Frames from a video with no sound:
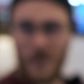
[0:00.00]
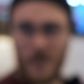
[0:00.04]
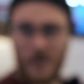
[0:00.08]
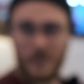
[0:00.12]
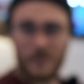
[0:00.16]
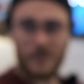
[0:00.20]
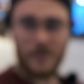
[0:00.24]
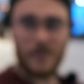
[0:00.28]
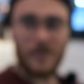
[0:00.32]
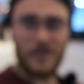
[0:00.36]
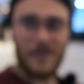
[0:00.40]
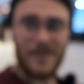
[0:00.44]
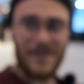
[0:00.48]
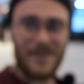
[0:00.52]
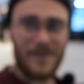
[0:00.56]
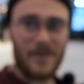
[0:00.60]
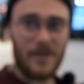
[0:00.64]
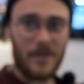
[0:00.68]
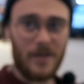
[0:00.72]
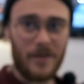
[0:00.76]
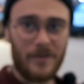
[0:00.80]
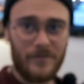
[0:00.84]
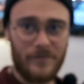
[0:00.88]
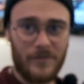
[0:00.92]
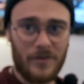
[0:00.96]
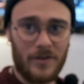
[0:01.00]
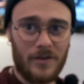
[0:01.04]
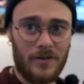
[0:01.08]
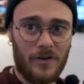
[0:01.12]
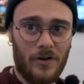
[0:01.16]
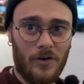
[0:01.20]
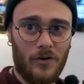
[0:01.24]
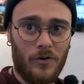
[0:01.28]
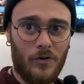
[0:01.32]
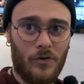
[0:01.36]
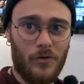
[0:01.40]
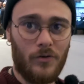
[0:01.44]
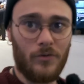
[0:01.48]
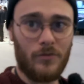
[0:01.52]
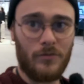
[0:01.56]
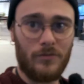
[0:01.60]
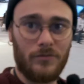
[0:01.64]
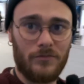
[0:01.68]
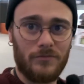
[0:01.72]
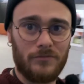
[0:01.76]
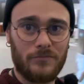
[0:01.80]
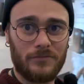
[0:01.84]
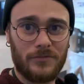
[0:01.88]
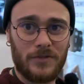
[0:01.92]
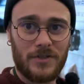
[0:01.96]
at 11. Oh,
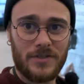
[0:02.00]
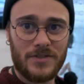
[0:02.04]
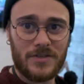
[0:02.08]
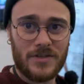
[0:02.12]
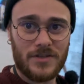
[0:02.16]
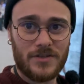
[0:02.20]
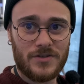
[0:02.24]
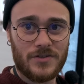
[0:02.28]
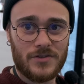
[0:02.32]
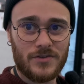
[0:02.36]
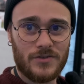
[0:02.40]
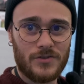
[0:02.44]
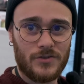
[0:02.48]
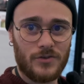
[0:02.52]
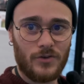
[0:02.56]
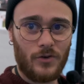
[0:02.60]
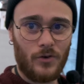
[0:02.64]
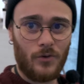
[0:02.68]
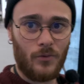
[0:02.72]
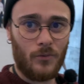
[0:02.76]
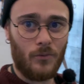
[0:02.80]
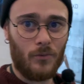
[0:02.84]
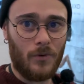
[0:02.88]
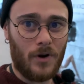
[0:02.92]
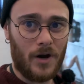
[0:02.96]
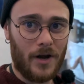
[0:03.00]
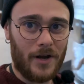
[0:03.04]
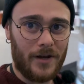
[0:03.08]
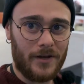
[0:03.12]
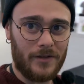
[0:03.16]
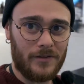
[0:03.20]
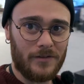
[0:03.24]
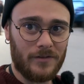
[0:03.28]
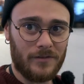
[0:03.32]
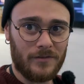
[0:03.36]
this is so wide.